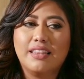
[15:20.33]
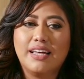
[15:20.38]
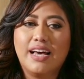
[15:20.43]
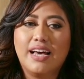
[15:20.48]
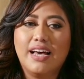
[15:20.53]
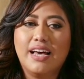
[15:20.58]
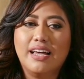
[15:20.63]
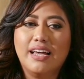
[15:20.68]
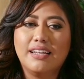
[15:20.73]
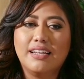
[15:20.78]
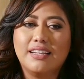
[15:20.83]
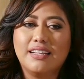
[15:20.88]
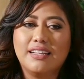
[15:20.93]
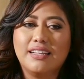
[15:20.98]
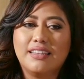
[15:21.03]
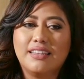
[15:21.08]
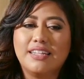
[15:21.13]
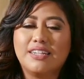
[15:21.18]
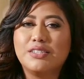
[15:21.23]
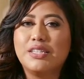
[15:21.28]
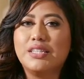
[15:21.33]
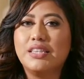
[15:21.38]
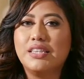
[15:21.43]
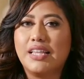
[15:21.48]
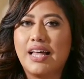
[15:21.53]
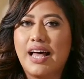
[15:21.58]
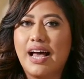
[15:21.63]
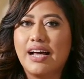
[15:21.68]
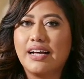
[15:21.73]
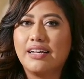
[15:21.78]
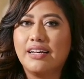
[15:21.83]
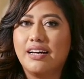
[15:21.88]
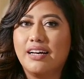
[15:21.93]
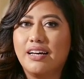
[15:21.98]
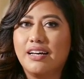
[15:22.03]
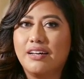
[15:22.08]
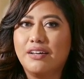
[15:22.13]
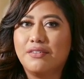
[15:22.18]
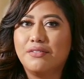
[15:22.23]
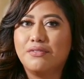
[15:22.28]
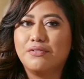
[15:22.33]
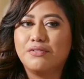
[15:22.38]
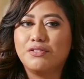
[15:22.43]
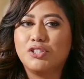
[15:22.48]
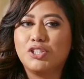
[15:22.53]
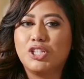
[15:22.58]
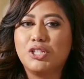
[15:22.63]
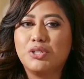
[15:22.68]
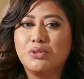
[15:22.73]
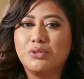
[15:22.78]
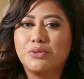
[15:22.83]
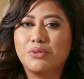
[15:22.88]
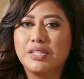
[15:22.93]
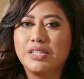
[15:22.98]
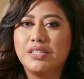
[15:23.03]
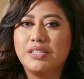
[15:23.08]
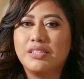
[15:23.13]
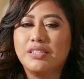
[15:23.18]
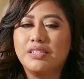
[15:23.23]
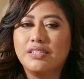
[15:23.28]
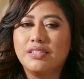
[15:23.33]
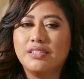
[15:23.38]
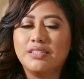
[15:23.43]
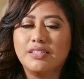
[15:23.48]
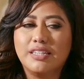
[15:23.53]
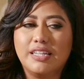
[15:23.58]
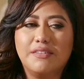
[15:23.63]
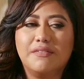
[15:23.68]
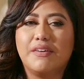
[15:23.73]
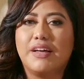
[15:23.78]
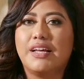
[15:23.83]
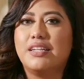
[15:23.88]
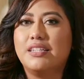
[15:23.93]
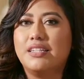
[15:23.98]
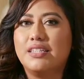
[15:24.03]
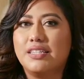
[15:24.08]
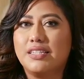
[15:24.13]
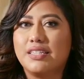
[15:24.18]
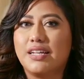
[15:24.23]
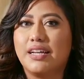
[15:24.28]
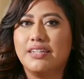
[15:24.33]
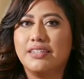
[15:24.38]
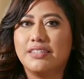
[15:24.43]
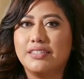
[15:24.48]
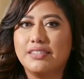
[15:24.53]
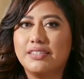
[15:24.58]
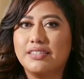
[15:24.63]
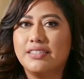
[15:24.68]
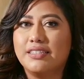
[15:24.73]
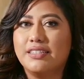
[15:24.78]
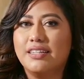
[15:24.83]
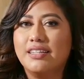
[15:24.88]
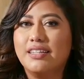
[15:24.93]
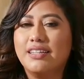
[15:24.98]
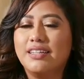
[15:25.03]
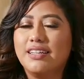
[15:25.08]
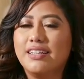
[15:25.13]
that there's a lack of children event designers.